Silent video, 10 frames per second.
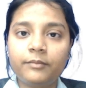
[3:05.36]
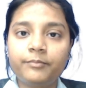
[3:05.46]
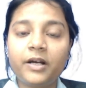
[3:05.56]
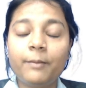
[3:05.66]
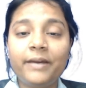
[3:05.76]

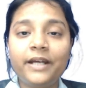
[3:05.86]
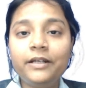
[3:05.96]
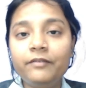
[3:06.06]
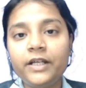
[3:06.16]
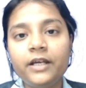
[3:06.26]

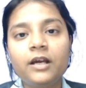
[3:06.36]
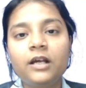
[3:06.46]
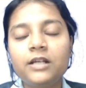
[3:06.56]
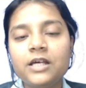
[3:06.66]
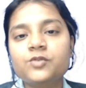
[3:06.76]
comparatively
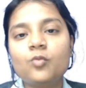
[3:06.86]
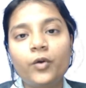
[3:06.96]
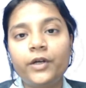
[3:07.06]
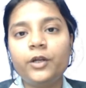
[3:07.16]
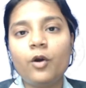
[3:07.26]
less
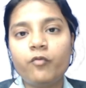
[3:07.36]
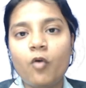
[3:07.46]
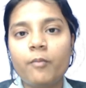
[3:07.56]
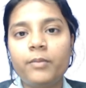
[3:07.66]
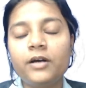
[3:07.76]
quantity of
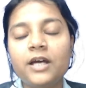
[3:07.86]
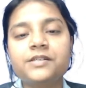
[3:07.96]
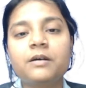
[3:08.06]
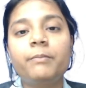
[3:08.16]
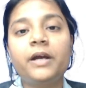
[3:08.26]
copper as
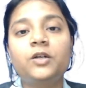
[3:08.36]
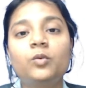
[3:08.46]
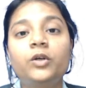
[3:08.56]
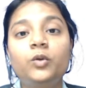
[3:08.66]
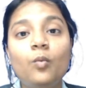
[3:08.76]
compared
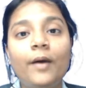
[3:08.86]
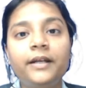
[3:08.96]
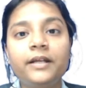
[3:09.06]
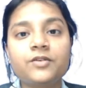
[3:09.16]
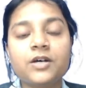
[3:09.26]
to a two
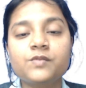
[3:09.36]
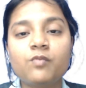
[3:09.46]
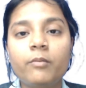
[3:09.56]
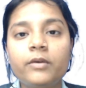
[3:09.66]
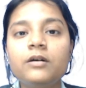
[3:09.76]
winding
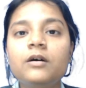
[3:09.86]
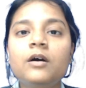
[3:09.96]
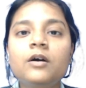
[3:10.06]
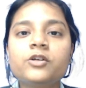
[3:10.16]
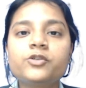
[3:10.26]
transformer.
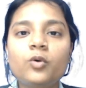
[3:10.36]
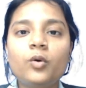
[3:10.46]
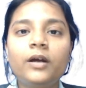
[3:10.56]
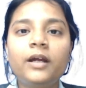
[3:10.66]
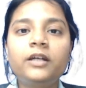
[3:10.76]

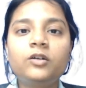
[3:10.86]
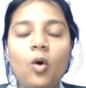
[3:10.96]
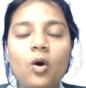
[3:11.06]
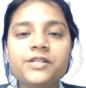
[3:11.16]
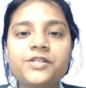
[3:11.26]
So it
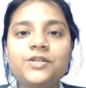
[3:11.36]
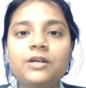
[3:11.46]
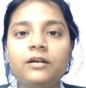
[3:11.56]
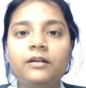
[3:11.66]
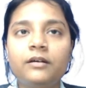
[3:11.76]
costs
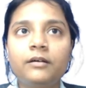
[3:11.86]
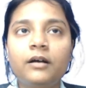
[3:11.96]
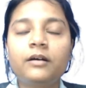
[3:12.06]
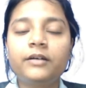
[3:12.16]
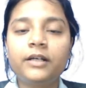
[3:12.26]

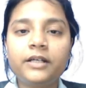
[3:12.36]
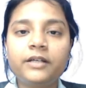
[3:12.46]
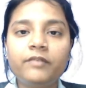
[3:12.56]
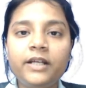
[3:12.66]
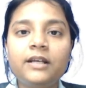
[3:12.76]

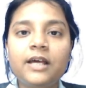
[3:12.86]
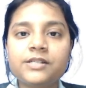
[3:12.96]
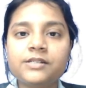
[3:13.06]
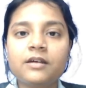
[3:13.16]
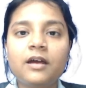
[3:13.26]
relatively
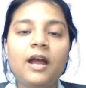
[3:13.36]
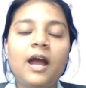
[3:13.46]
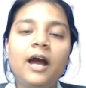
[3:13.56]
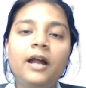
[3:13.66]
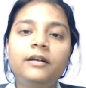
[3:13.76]
less,
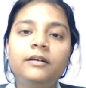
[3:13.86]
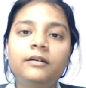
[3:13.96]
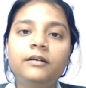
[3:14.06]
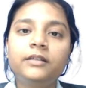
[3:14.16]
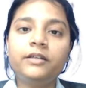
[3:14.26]
and
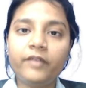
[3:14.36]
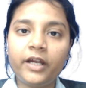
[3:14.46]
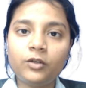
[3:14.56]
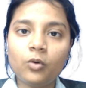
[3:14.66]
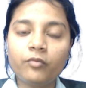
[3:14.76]
the
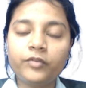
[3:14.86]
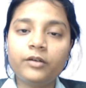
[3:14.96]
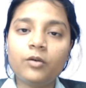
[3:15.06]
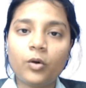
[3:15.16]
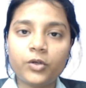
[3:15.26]
weight of
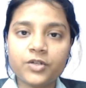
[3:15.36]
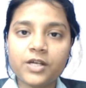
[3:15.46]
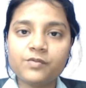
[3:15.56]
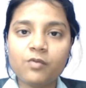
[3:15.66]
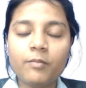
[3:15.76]
the auto
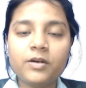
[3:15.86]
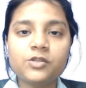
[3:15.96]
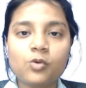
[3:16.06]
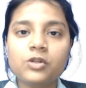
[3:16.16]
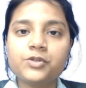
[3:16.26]
transformer
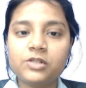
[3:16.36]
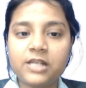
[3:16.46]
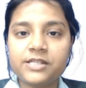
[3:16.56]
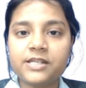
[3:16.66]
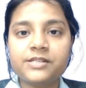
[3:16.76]
is also
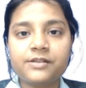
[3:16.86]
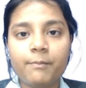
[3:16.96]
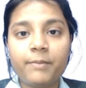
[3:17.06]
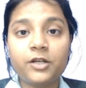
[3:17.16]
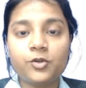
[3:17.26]
less as
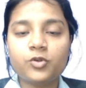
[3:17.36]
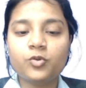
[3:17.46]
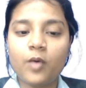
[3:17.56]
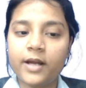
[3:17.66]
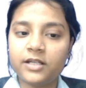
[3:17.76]
compared to a two
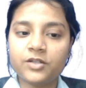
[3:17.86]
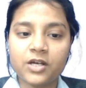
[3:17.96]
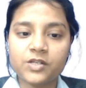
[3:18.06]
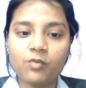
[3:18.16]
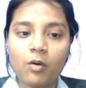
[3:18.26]
winding
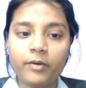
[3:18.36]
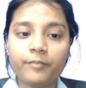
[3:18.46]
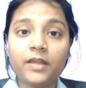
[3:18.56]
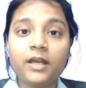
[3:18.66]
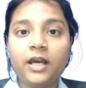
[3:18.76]
transformer.
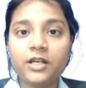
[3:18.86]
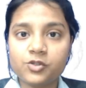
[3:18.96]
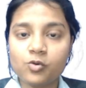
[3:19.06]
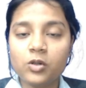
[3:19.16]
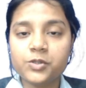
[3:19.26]
It
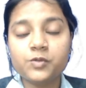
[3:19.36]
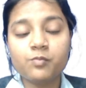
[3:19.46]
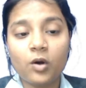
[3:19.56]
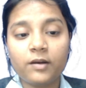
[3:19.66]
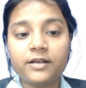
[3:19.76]
is also
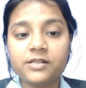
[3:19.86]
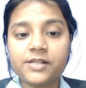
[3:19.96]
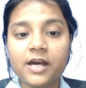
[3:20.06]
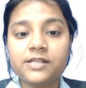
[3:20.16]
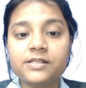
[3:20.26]
smaller in
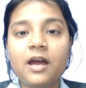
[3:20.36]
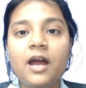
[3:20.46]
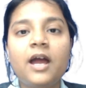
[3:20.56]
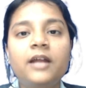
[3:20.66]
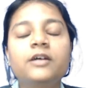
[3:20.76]
size
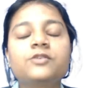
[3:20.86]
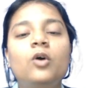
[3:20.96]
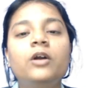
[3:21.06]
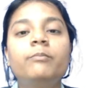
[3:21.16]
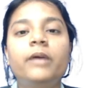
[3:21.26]
and has
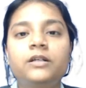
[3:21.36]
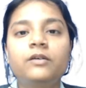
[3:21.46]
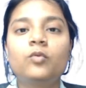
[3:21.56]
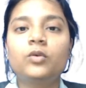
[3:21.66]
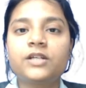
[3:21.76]
got better
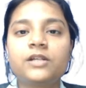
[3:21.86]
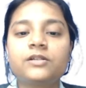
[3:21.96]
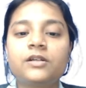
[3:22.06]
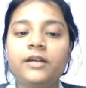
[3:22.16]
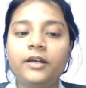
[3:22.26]
voltage
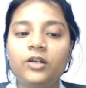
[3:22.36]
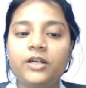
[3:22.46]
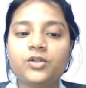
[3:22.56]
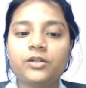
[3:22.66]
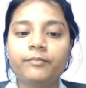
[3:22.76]

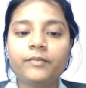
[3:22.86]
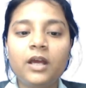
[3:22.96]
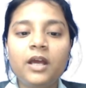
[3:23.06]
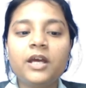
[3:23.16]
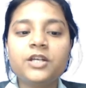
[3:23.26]
regulation.
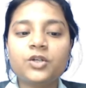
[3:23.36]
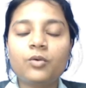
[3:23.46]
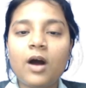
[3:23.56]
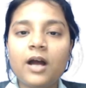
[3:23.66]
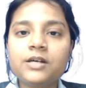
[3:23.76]
It
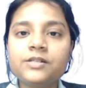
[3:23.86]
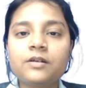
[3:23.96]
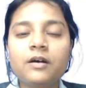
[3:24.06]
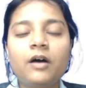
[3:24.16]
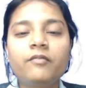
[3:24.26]
requires
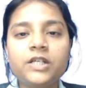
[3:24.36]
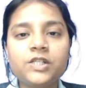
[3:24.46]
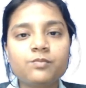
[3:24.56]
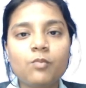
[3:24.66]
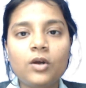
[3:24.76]
a very
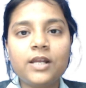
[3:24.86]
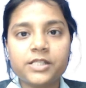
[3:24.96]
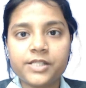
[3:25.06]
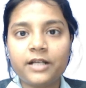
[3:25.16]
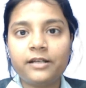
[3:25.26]
small
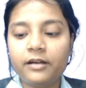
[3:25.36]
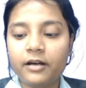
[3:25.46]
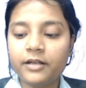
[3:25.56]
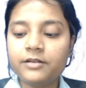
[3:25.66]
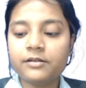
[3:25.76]
exciting
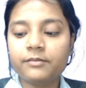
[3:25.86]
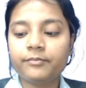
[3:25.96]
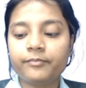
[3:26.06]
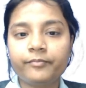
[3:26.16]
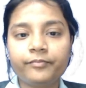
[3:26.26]
current.
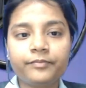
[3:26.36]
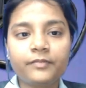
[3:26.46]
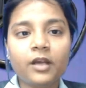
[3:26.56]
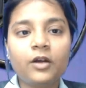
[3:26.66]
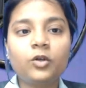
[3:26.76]

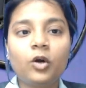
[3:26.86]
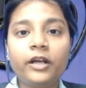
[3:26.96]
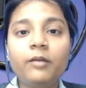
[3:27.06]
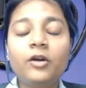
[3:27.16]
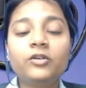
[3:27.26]

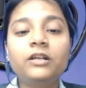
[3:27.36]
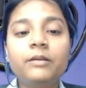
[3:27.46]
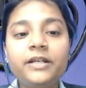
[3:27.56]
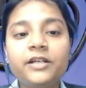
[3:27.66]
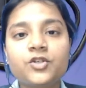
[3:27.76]
Talking about the
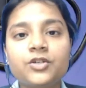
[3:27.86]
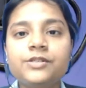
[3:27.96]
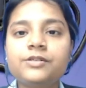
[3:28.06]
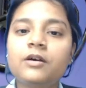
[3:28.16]
limitations,